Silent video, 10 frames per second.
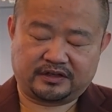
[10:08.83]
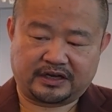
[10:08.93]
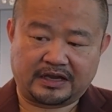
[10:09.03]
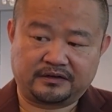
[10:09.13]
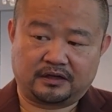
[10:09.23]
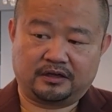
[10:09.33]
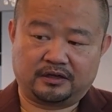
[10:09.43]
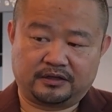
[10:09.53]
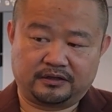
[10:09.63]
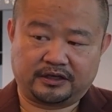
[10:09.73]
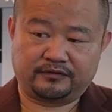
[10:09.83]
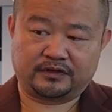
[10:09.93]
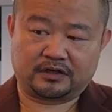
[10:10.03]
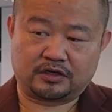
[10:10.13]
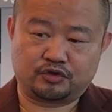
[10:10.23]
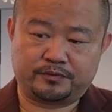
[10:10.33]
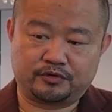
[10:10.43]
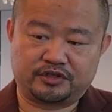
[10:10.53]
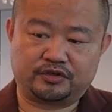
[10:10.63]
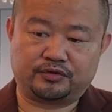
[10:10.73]
get uh, give the
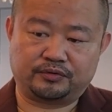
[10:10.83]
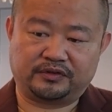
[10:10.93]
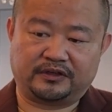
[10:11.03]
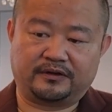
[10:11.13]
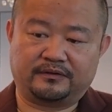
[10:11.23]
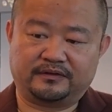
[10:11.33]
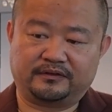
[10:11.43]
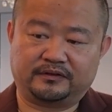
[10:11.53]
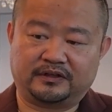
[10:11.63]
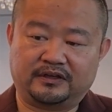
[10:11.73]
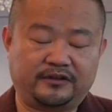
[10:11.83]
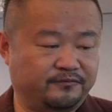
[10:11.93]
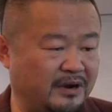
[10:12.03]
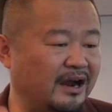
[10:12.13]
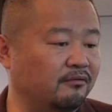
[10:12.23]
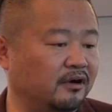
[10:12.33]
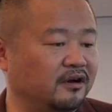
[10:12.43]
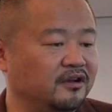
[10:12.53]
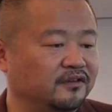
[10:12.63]
contribution to the, the lift power.